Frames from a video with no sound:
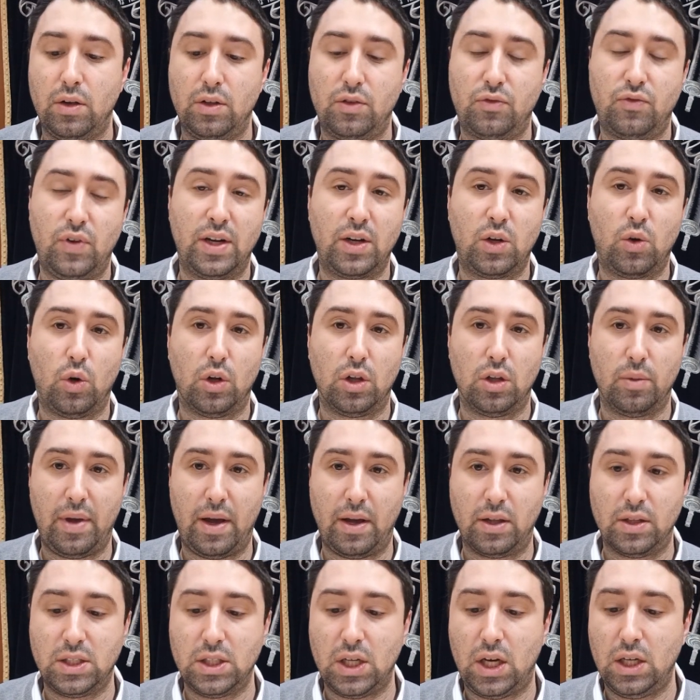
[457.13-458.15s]
friend called him
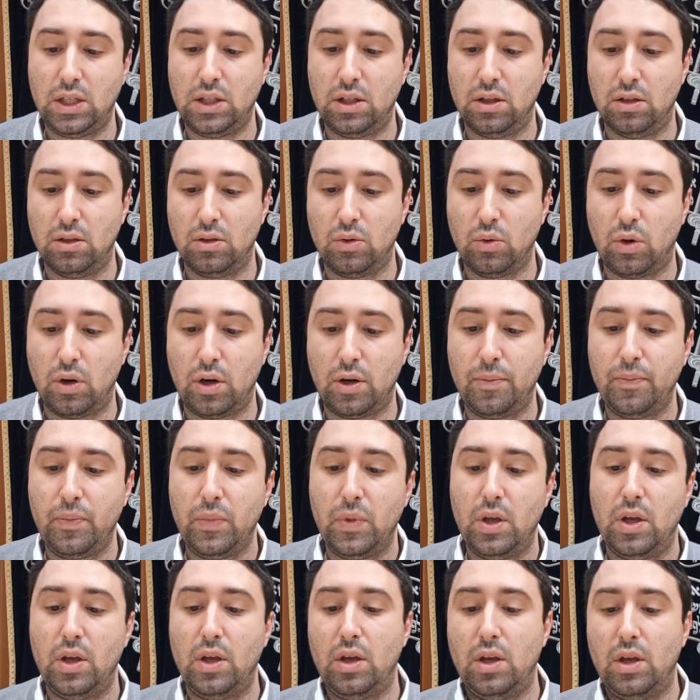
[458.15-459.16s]
outside to the door.
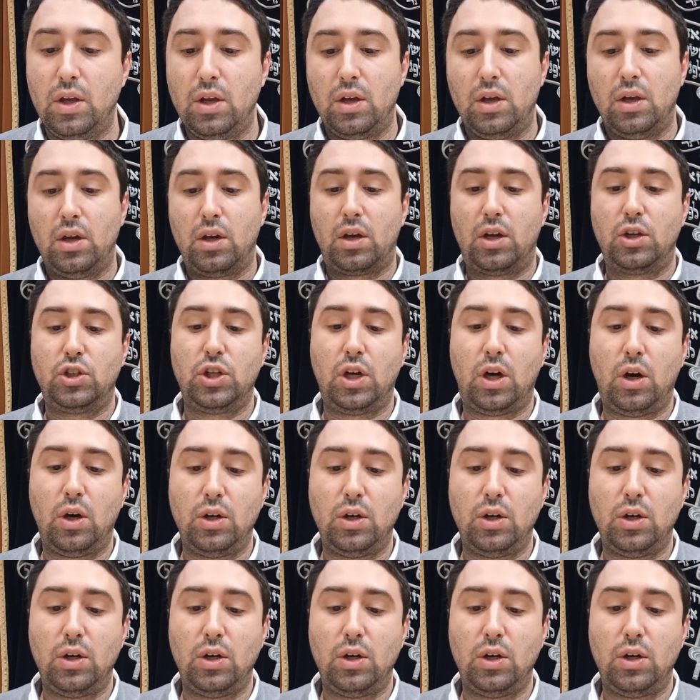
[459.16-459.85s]
You